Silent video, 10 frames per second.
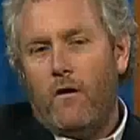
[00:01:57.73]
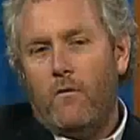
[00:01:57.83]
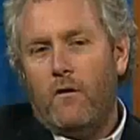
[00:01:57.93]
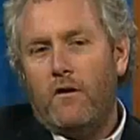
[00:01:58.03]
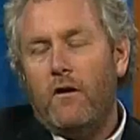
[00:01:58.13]

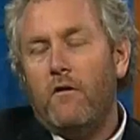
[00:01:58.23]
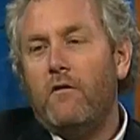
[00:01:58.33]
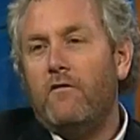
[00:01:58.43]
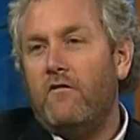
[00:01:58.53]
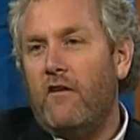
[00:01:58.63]
Well, you know, there's
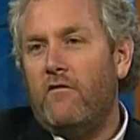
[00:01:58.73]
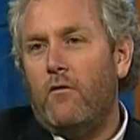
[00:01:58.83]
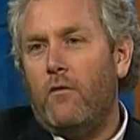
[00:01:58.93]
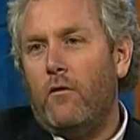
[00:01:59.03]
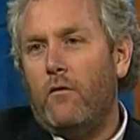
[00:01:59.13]
David
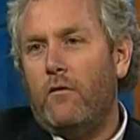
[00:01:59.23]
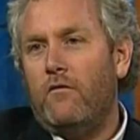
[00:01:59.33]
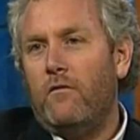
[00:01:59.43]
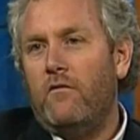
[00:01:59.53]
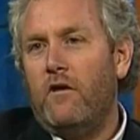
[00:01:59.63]
Horowitz, who
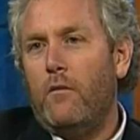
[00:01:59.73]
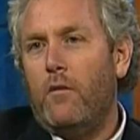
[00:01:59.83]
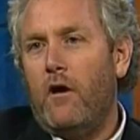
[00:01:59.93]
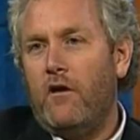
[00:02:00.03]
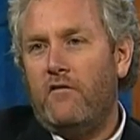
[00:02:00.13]
is the
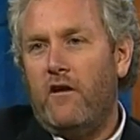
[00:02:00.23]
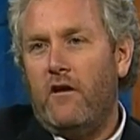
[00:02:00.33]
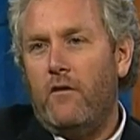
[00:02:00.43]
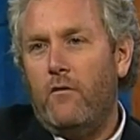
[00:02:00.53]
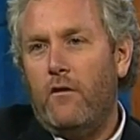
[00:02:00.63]
apostate
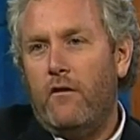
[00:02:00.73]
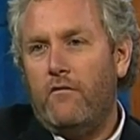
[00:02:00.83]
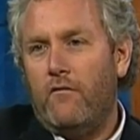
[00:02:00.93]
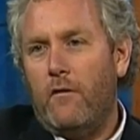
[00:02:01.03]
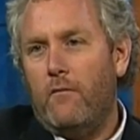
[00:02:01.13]
who went
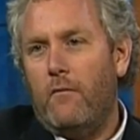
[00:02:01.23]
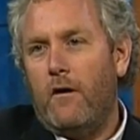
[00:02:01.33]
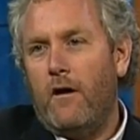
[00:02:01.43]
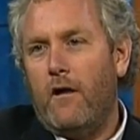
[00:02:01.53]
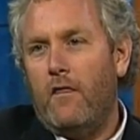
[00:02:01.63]
from
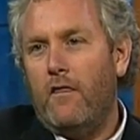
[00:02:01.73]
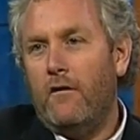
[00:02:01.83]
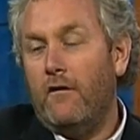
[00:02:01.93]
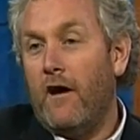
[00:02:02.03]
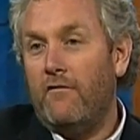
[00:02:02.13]
the
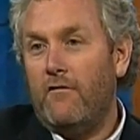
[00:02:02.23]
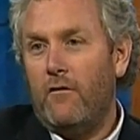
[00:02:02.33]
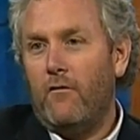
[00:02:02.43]
left to the